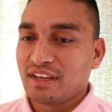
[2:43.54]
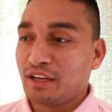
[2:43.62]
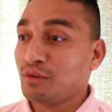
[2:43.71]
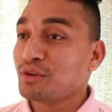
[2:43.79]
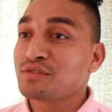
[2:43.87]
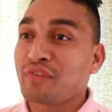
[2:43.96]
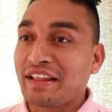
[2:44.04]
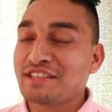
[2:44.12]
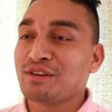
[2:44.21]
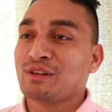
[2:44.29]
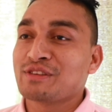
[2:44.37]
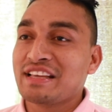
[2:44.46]
it looks
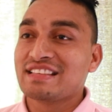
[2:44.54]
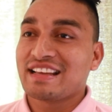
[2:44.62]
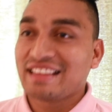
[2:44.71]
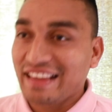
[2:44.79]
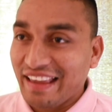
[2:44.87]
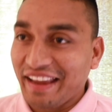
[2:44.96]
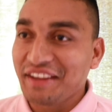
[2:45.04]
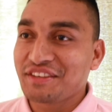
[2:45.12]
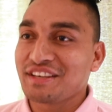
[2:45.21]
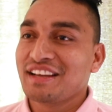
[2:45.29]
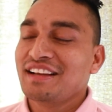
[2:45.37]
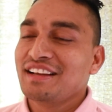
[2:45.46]
fancy also inside the
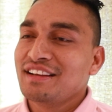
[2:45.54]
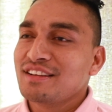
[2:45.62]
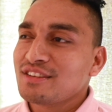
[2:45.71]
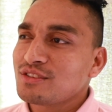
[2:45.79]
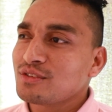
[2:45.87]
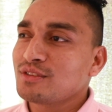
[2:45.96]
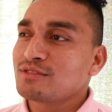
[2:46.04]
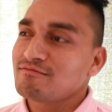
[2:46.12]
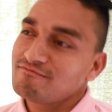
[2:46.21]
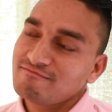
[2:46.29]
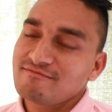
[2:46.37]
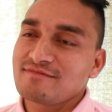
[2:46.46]
cage. So
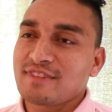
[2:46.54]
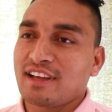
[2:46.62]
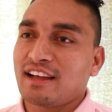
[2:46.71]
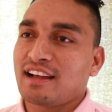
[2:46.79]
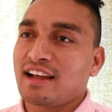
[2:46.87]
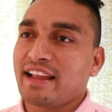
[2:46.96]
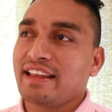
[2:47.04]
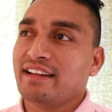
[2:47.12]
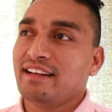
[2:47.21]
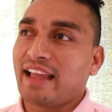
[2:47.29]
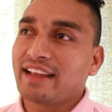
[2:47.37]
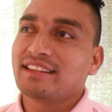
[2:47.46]
I
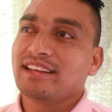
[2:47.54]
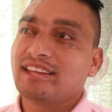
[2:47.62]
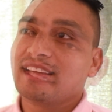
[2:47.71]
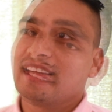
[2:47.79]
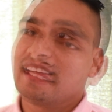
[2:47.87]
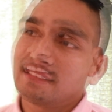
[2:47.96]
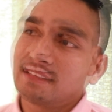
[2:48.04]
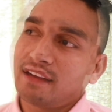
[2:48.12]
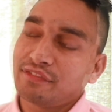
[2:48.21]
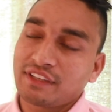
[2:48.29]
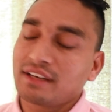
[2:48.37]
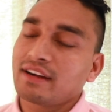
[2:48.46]
liked it.
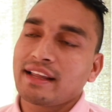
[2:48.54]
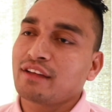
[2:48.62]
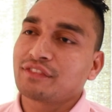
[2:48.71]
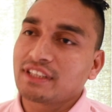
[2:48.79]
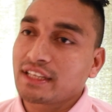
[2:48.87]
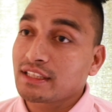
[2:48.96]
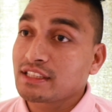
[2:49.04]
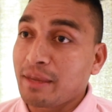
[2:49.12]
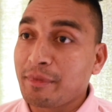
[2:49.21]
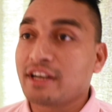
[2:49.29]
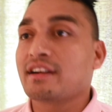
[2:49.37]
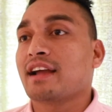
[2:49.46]
Right after the
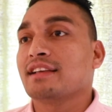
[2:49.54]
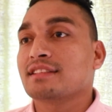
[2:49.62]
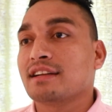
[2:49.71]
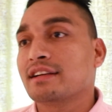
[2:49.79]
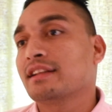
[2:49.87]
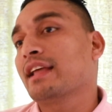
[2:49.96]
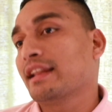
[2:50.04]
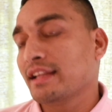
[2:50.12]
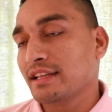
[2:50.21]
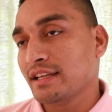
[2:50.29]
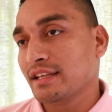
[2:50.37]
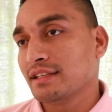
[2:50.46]
seminar, I started
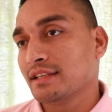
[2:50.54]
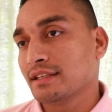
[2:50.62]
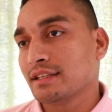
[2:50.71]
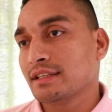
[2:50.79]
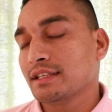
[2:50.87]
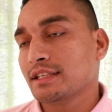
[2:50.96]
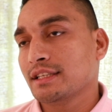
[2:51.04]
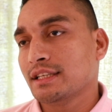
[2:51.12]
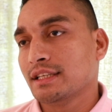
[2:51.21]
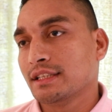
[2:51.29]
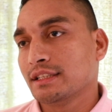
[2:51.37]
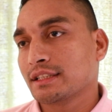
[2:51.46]
attending the
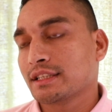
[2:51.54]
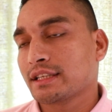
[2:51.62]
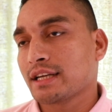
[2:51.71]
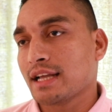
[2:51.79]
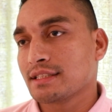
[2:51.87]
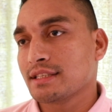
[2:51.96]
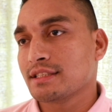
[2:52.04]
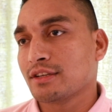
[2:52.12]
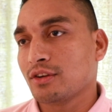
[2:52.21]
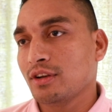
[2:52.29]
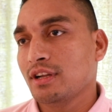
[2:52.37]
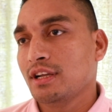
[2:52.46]
classes and
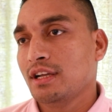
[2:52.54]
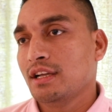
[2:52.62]
all